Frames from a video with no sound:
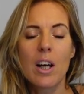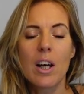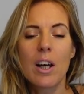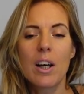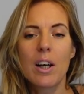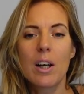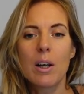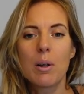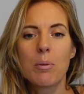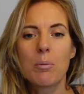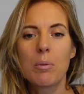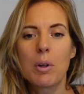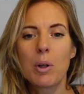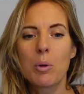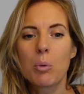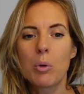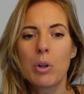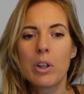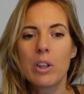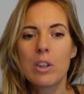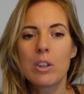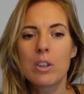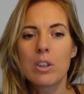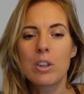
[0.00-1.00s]
I
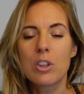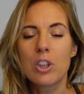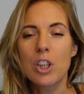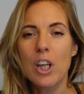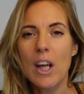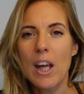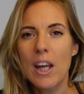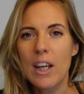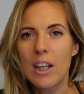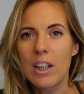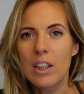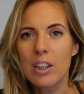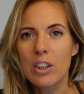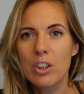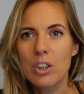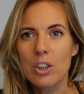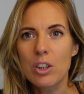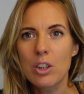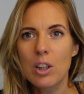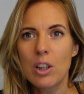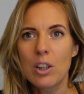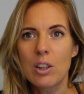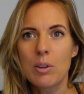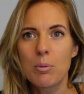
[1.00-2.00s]
wanted to
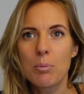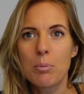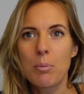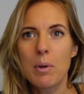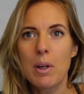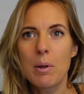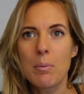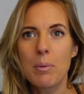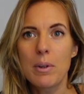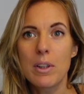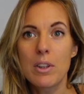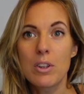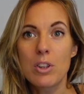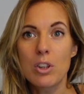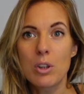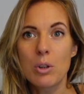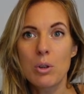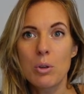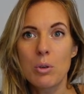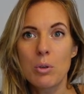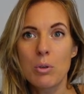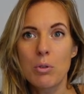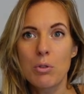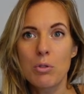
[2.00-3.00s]
change and maybe
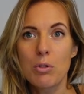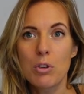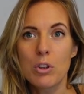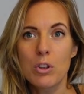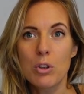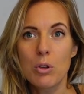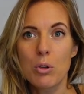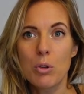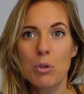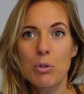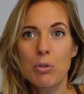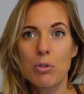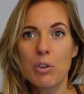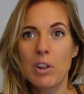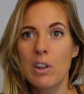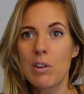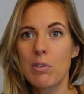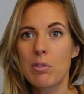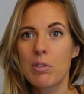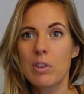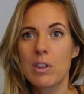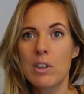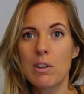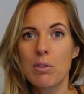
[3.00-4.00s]
do photography
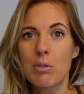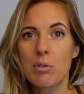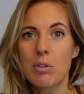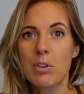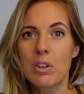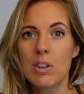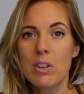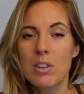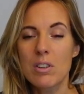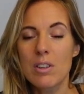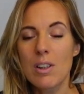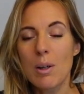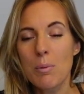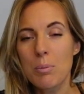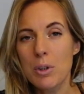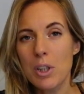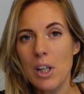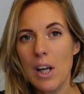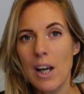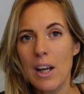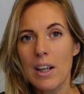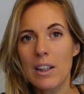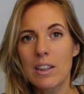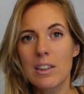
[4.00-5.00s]
of a different
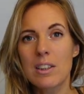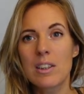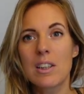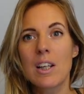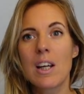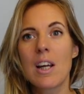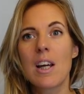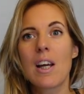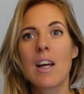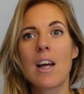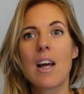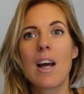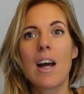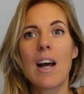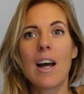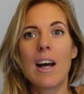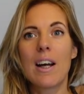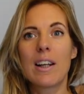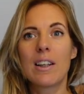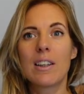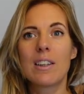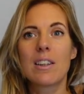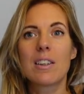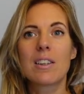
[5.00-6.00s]
subject.
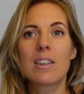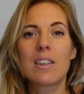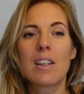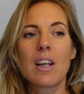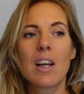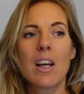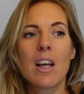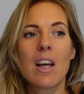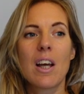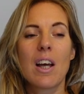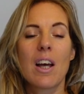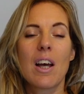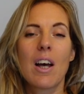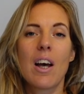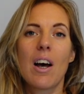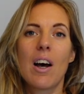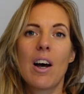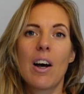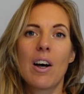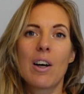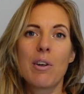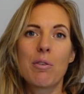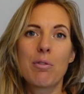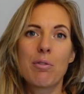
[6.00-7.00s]
And
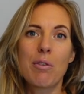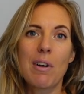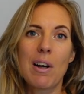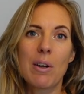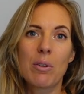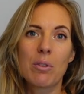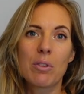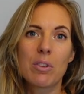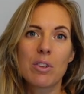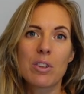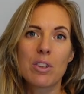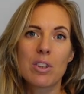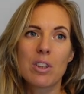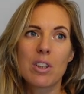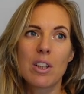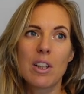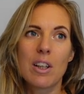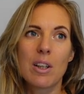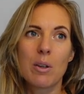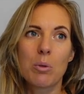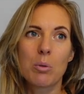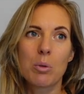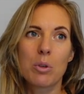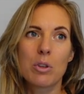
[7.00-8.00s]
I found
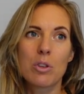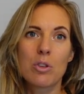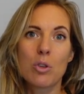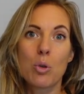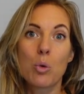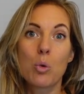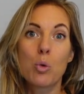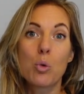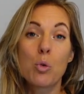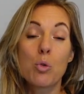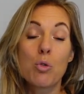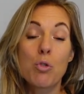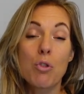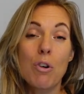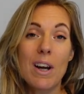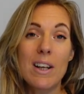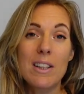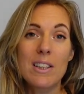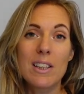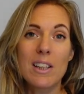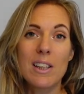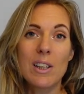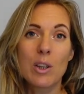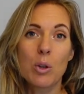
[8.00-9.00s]
that it was
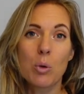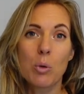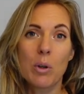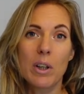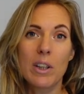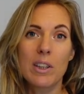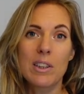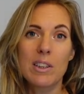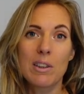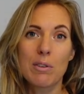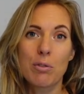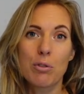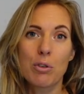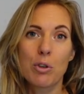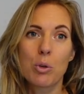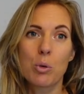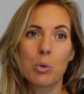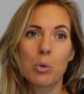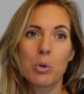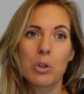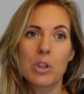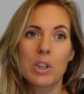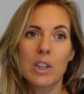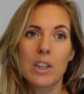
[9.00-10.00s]
already quite
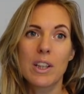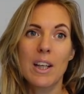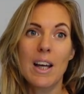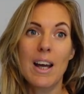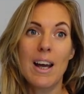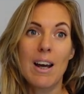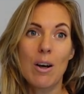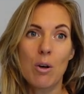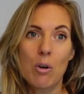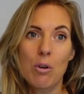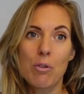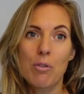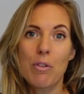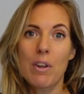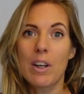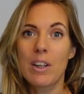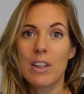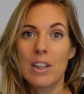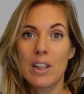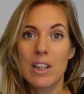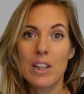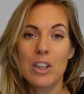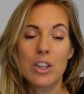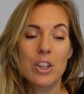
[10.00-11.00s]
difficult to get out of that
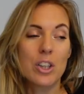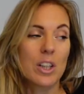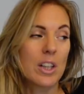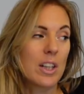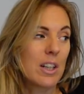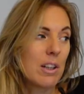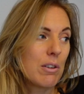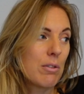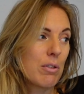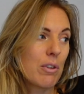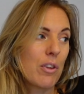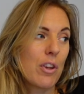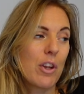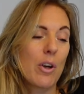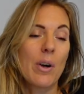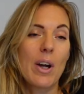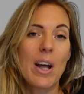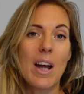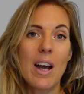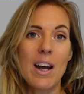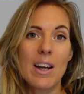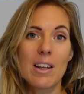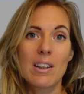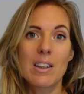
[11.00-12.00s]
niche, even though I
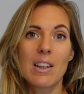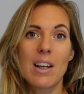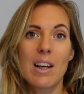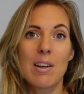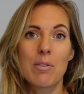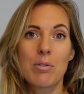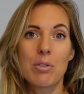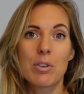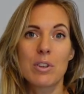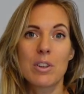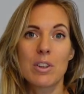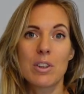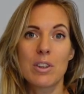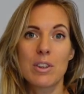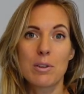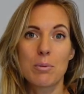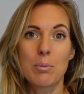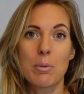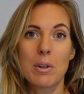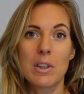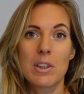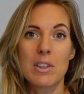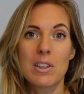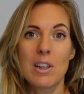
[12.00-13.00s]
hadn't advertised
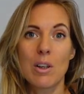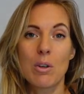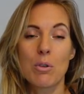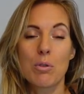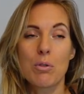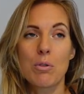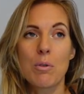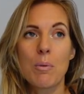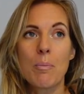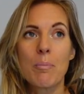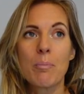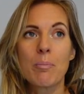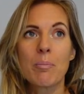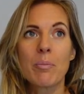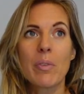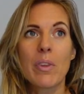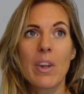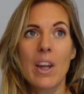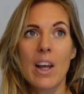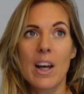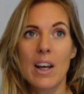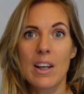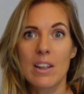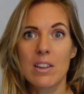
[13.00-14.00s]
myself
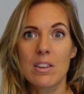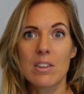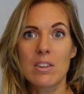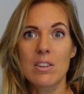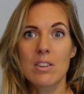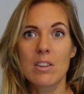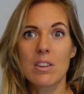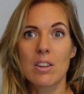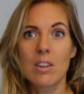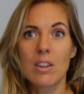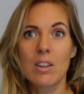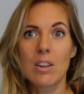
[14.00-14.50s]
as